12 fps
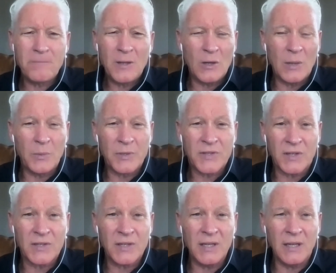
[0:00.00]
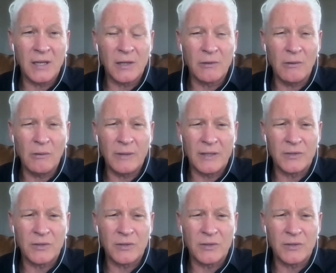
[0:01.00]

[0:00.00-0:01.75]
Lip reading: was succeeding at growing a